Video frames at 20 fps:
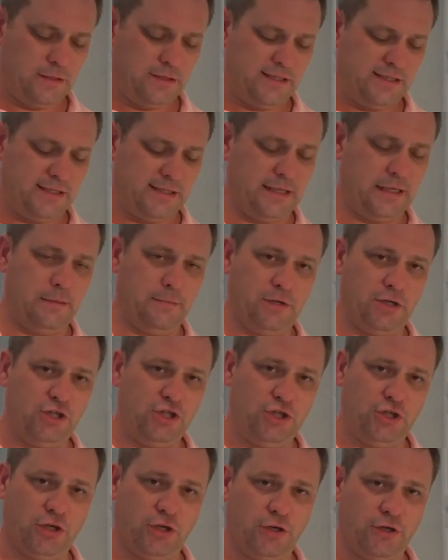cinnamon
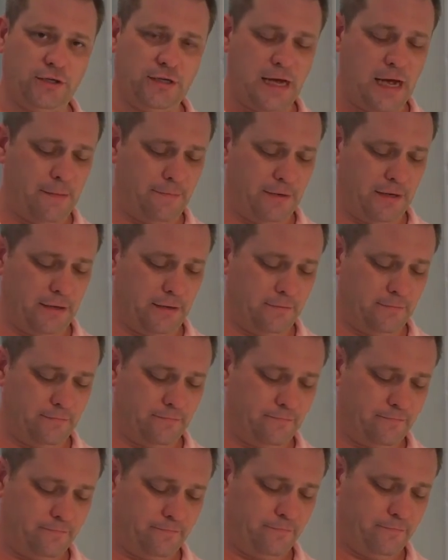sugar topping.
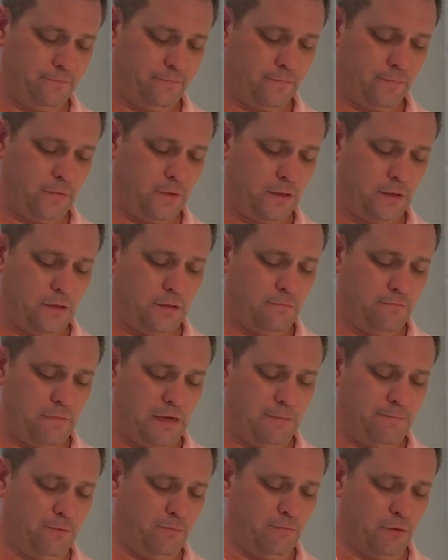
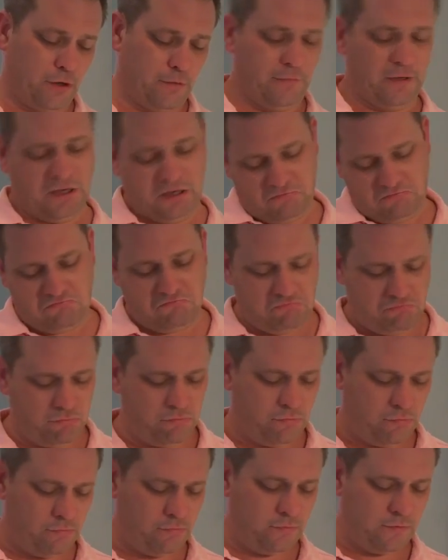Maple bourbon
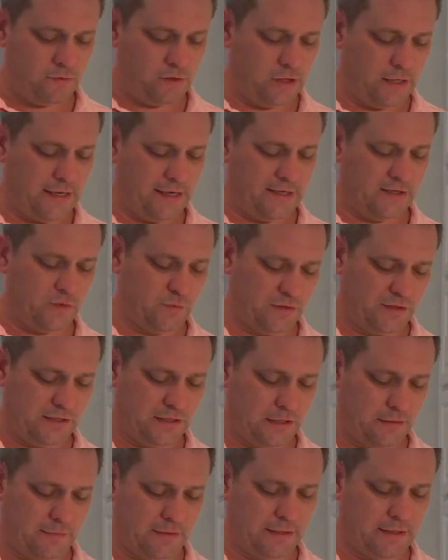glaze with
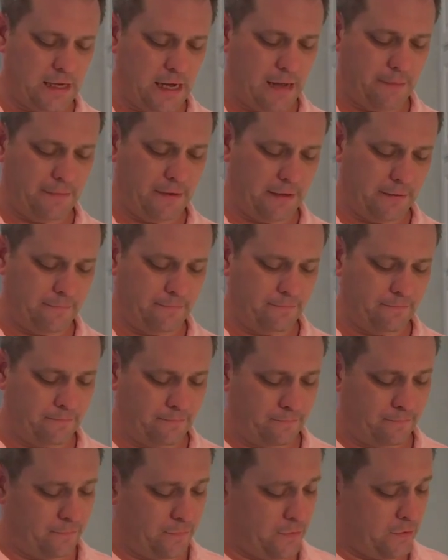cinnamon topping.
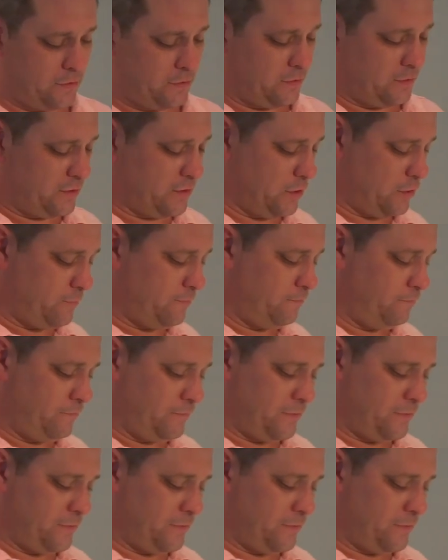So